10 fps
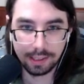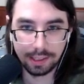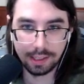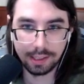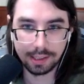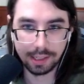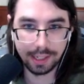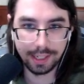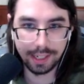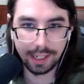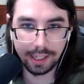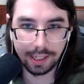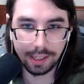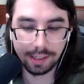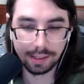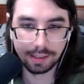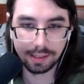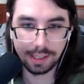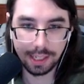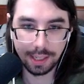It's not a
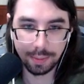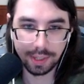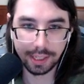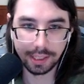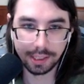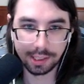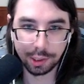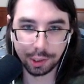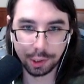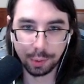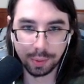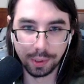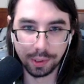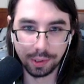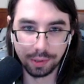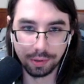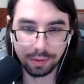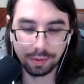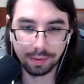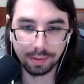team that is super
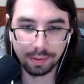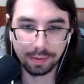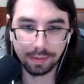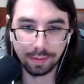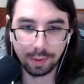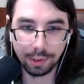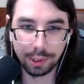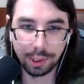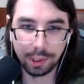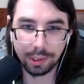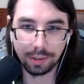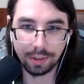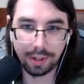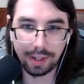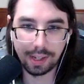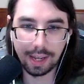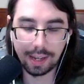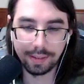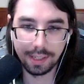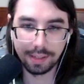vulture
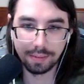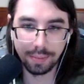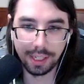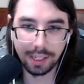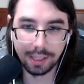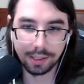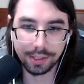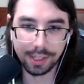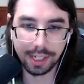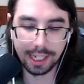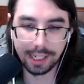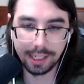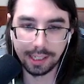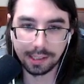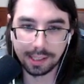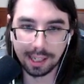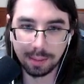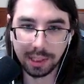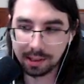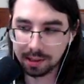heavy, meaning there's not any
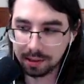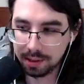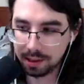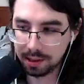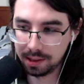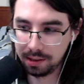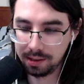summons going on,